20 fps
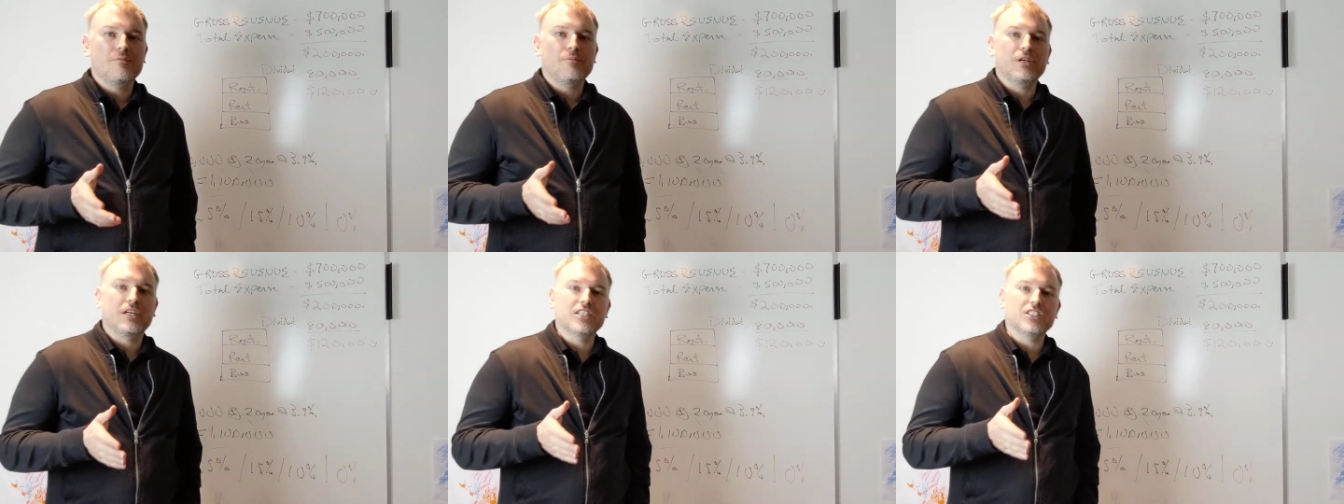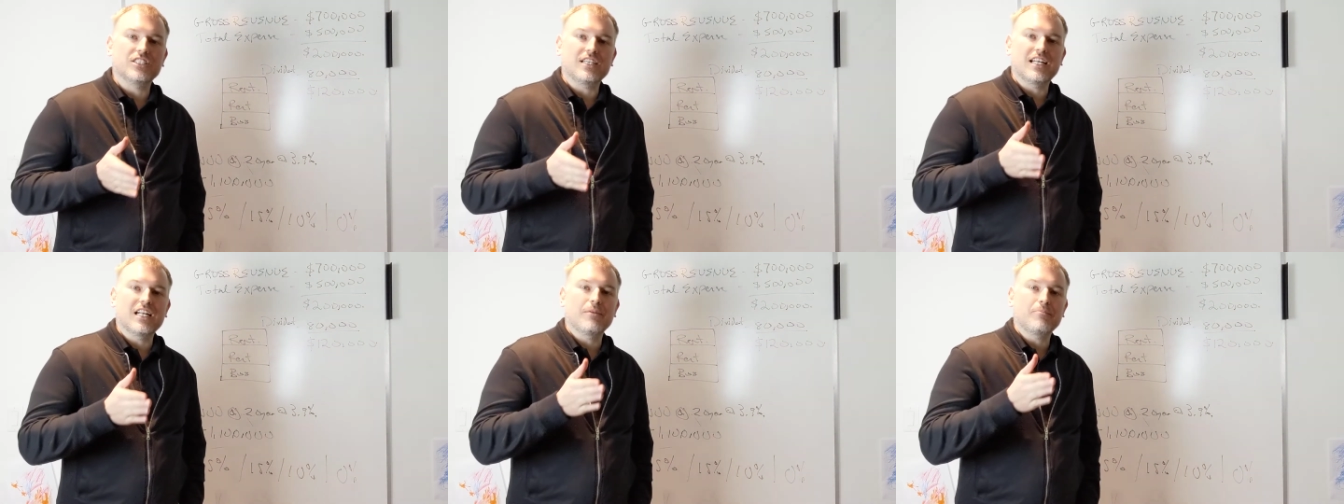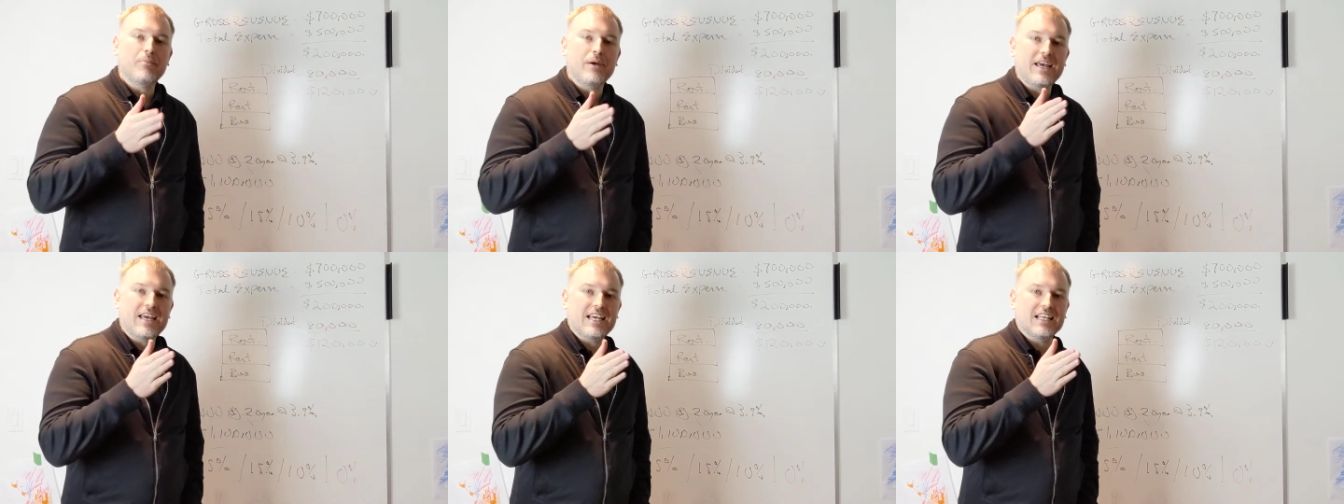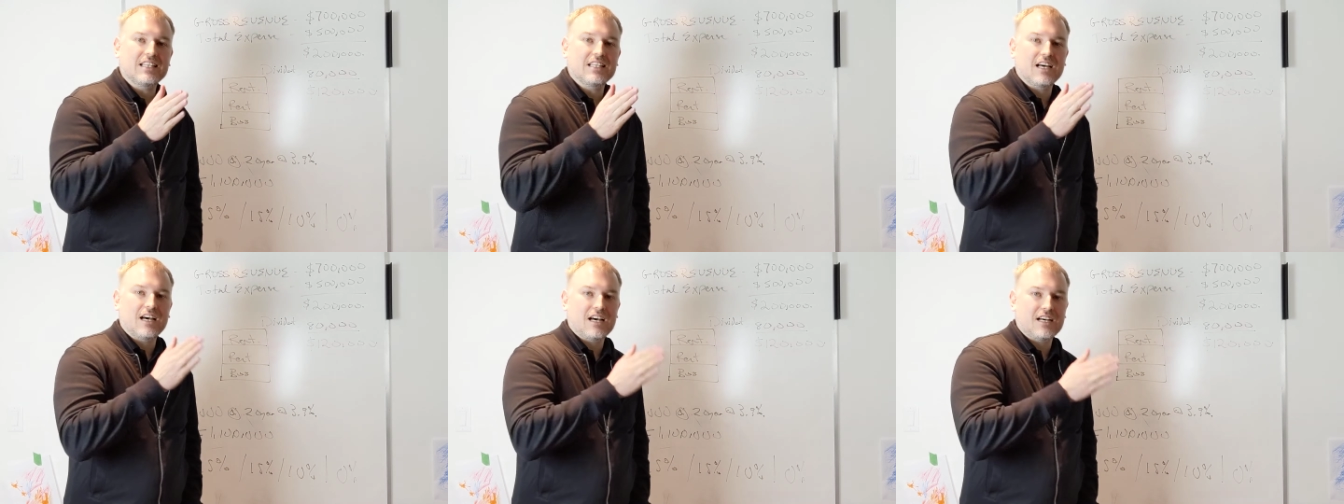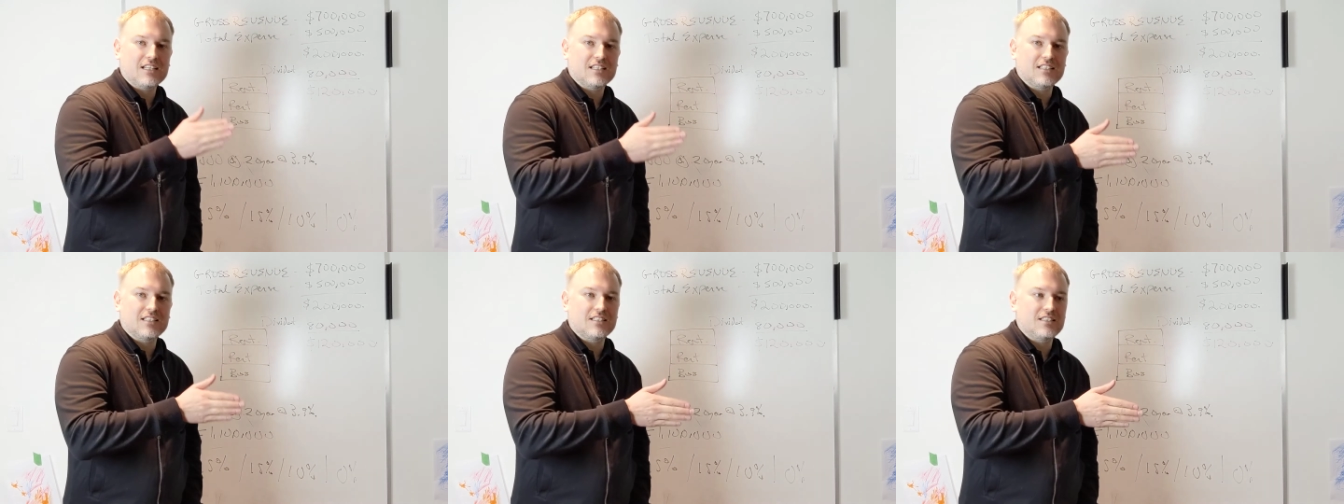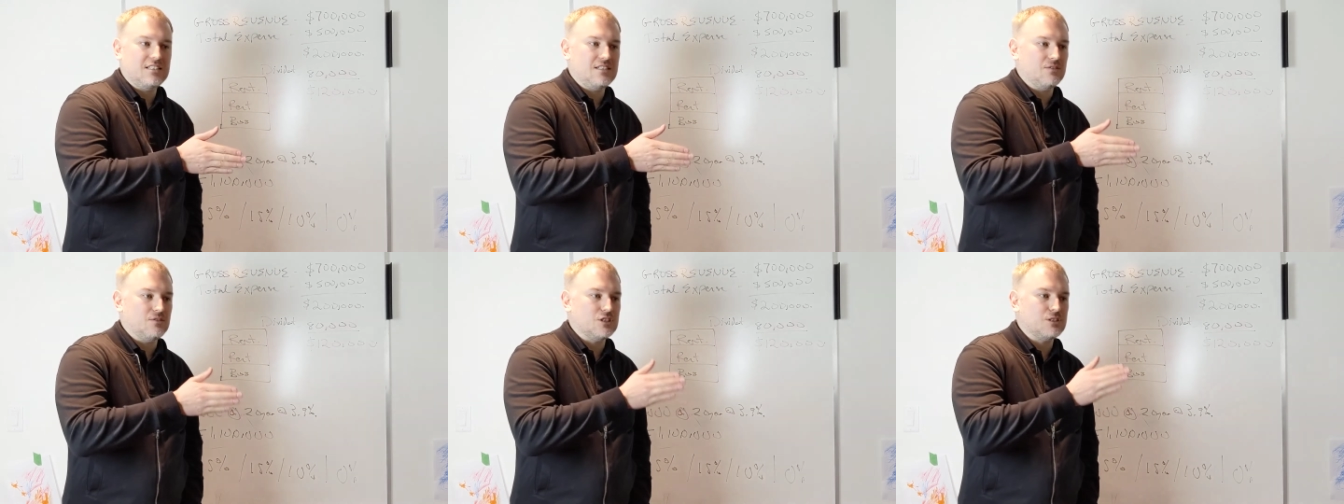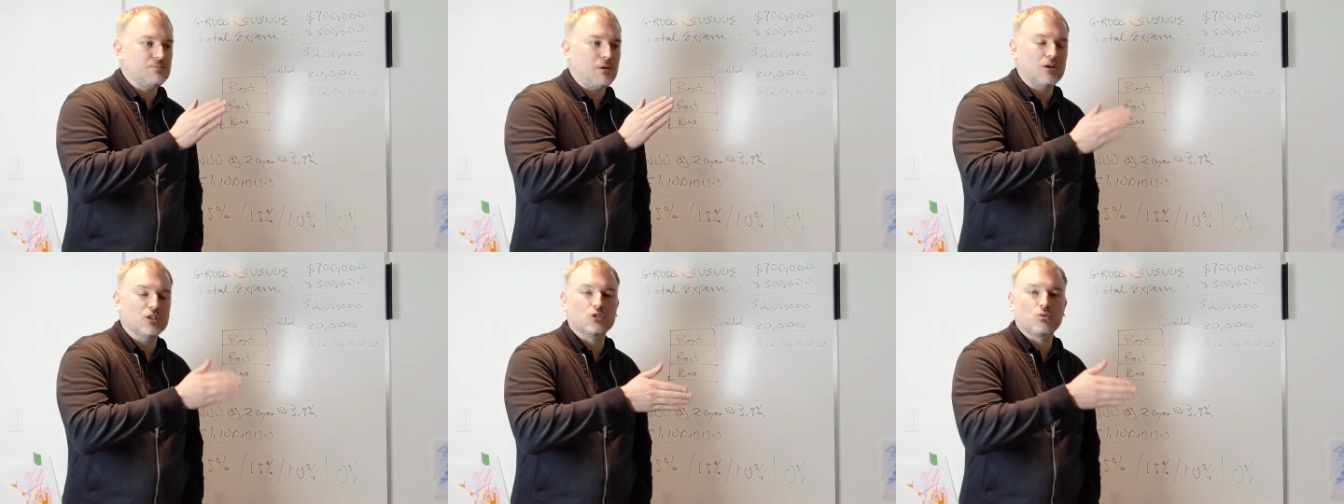because you end up paying the, the you know,
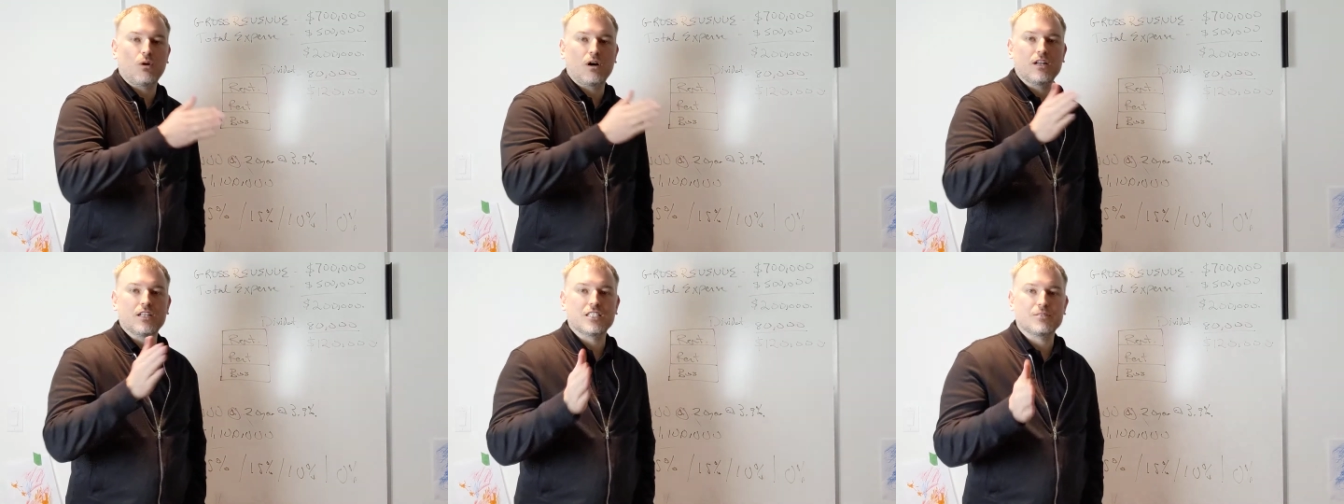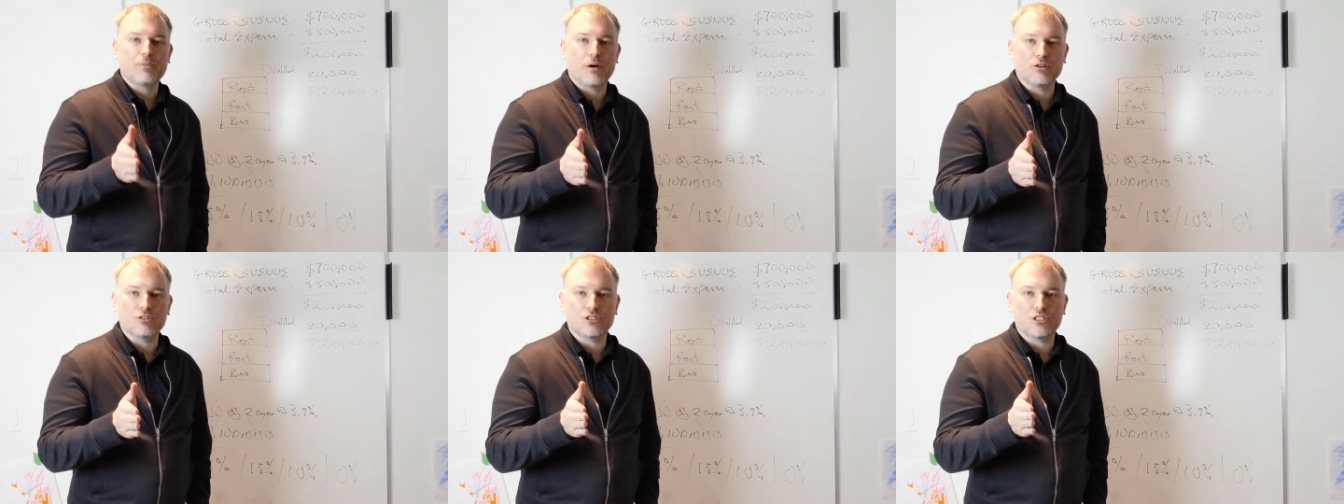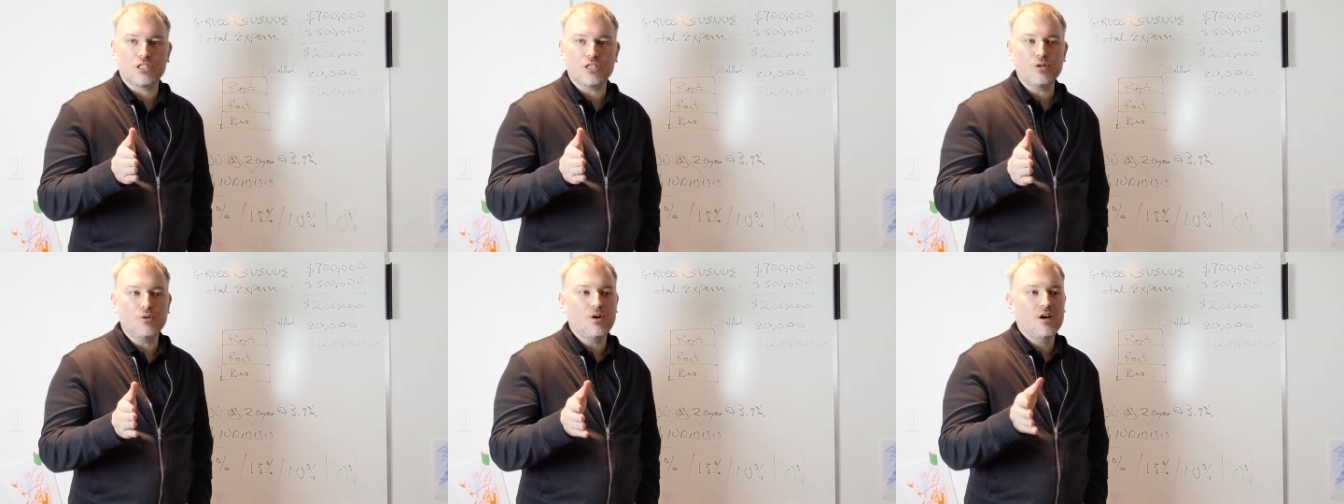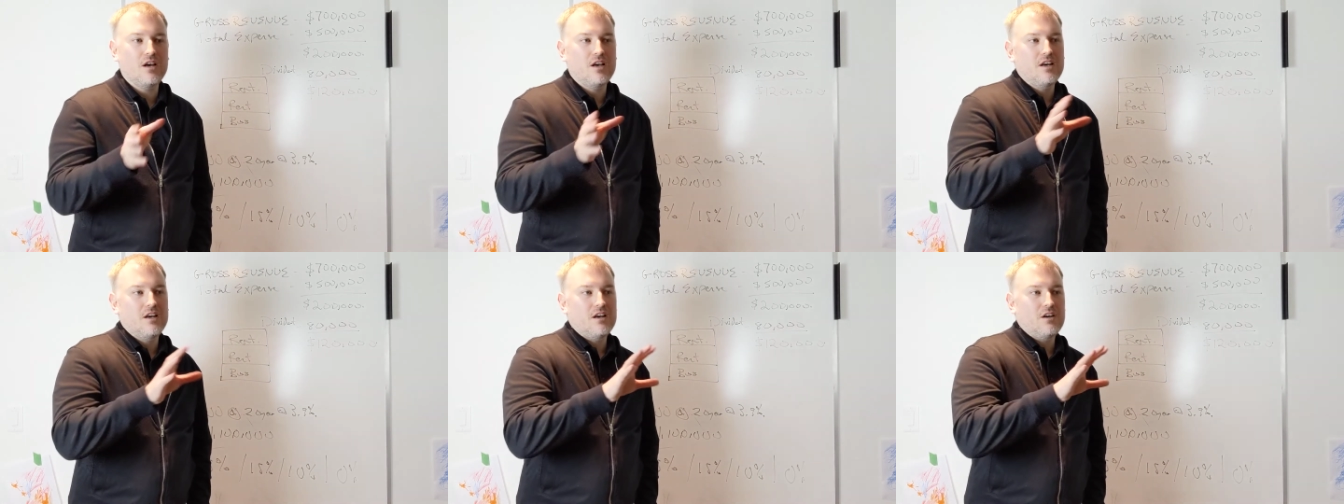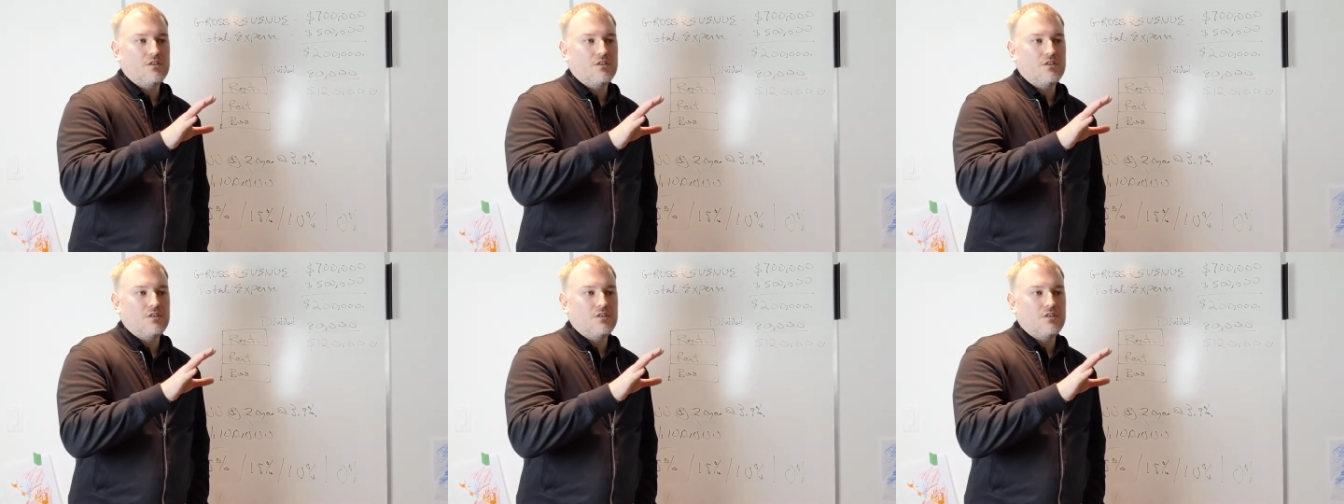spouse one and spouse two,